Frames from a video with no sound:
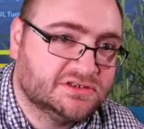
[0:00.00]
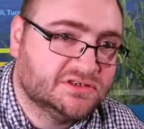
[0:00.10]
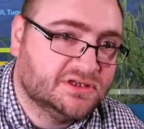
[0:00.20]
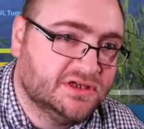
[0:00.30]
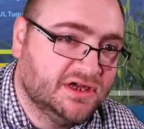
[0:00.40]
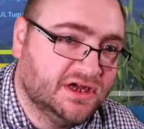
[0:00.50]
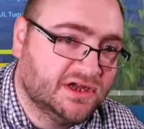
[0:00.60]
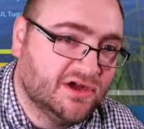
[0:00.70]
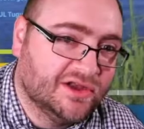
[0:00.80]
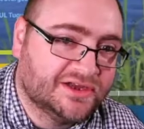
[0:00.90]

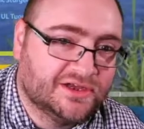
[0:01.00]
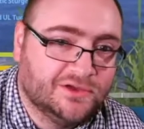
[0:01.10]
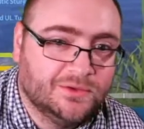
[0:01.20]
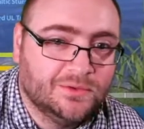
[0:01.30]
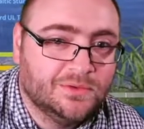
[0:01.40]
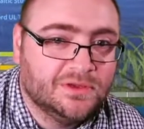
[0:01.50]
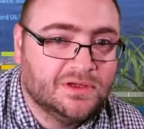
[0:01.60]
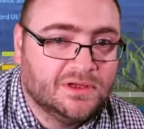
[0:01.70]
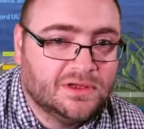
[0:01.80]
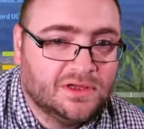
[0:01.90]
garlic dough.
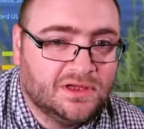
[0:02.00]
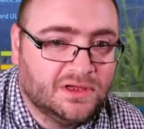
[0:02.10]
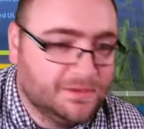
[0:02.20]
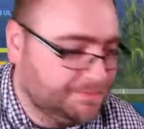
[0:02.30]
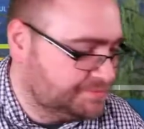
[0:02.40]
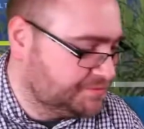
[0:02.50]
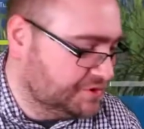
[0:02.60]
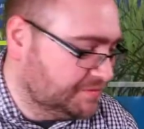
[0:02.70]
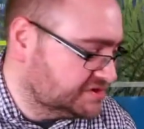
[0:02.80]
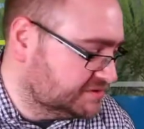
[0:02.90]
Two
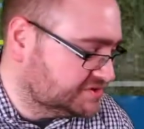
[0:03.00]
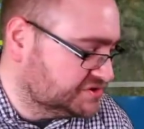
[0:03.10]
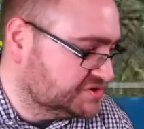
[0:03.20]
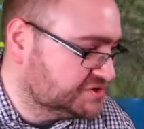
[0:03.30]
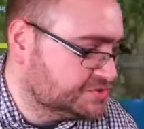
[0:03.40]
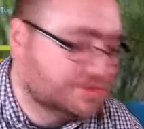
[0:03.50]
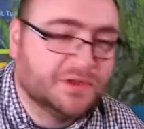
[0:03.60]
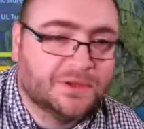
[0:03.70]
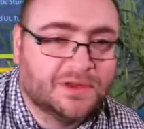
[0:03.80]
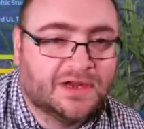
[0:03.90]
best options. You want
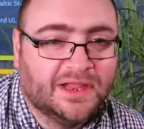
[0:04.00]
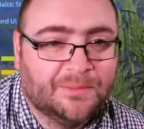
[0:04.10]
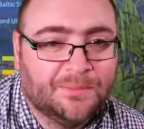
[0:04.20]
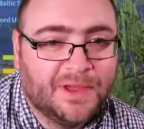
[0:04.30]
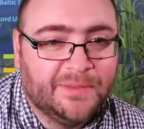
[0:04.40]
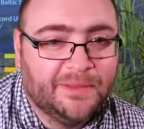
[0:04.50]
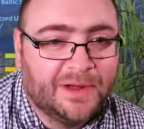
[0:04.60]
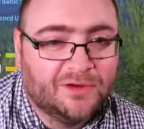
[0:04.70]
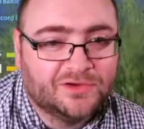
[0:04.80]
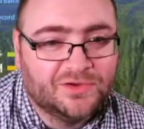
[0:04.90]
to clip maybe
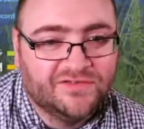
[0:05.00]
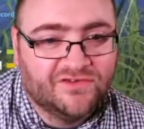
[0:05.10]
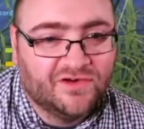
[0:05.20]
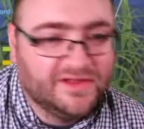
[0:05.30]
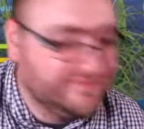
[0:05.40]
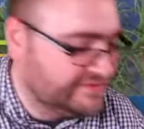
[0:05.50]
about 25.